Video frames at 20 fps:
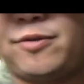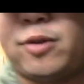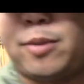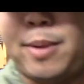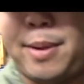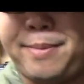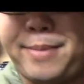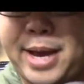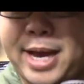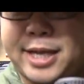
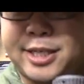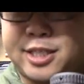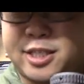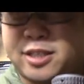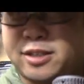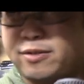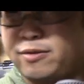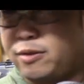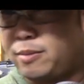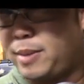my
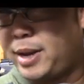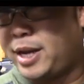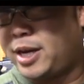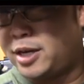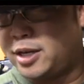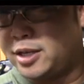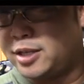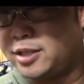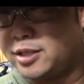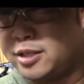matches, for my
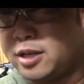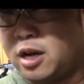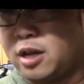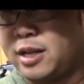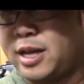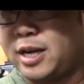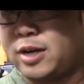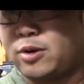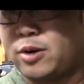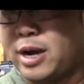hunts, all
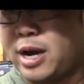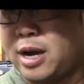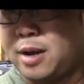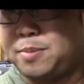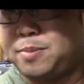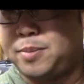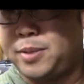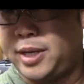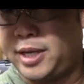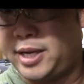that
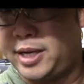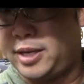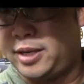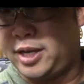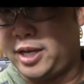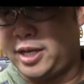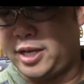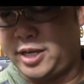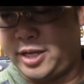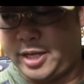crap,
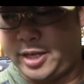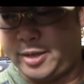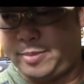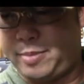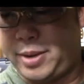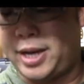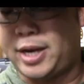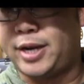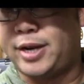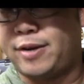it
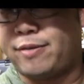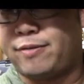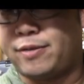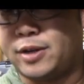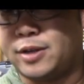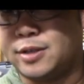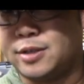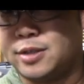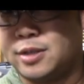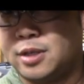made a
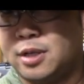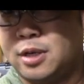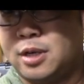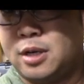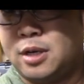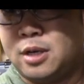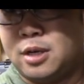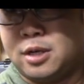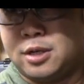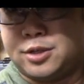difference.
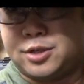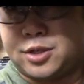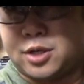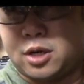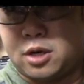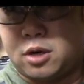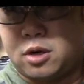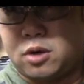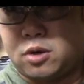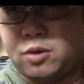
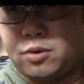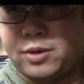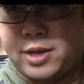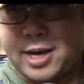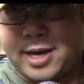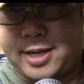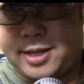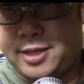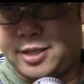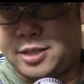So
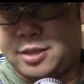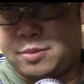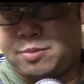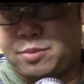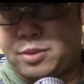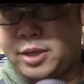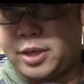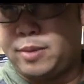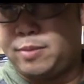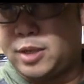that is
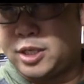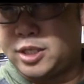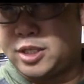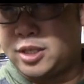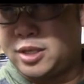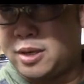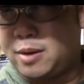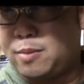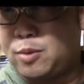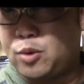pretty much
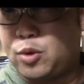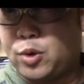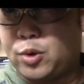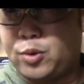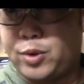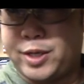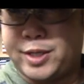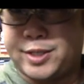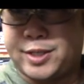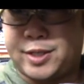the number one
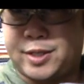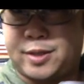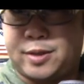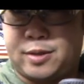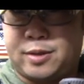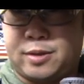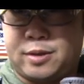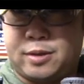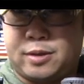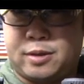reason
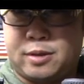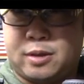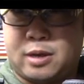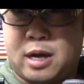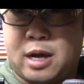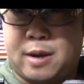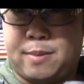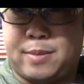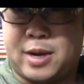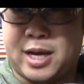
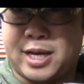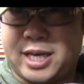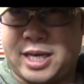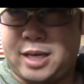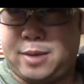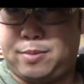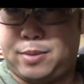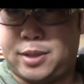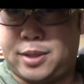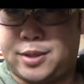I'm not
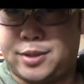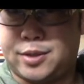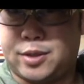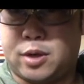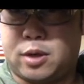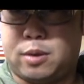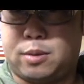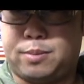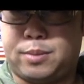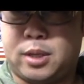keeping the
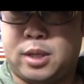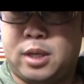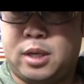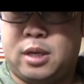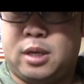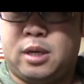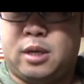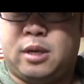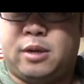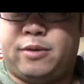scope.
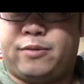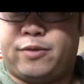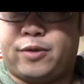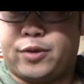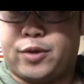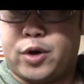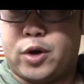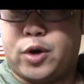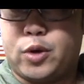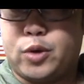For
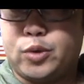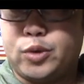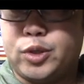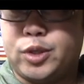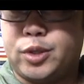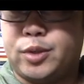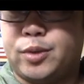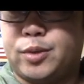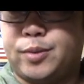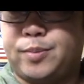
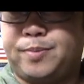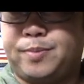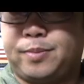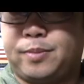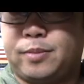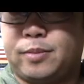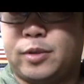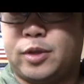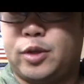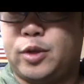those
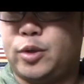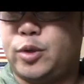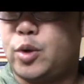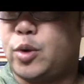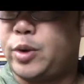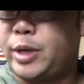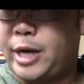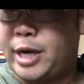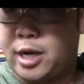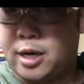who
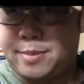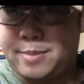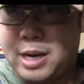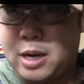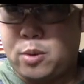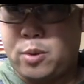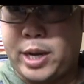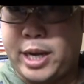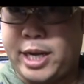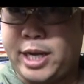don't care
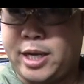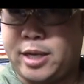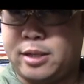about weight,